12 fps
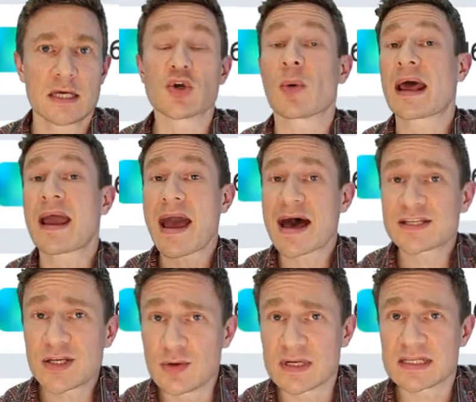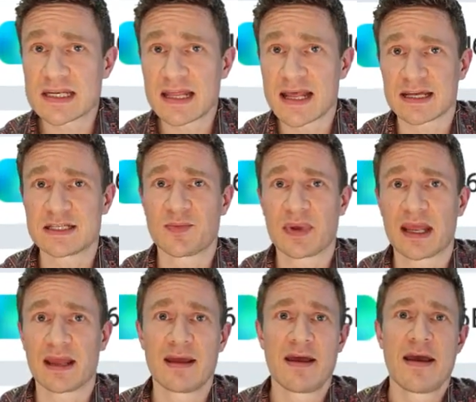So when I ask you to send that to
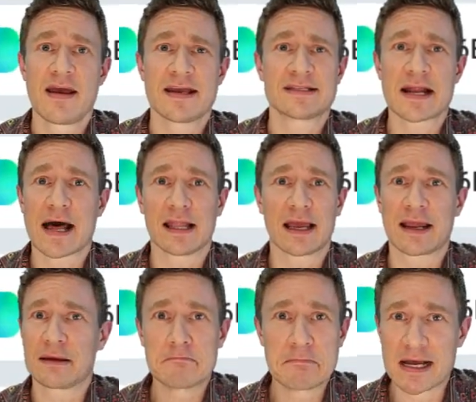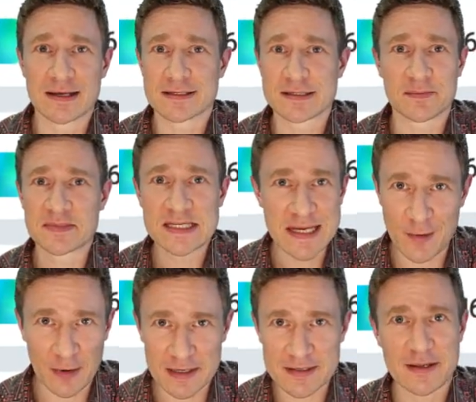me, it's not like some
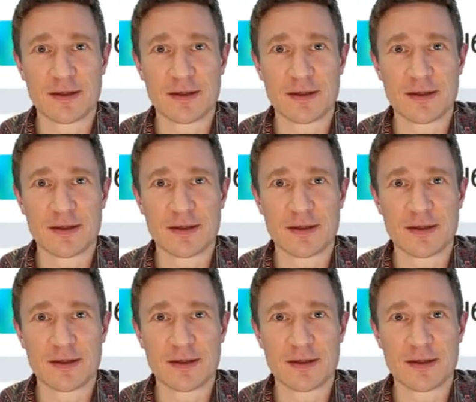secret.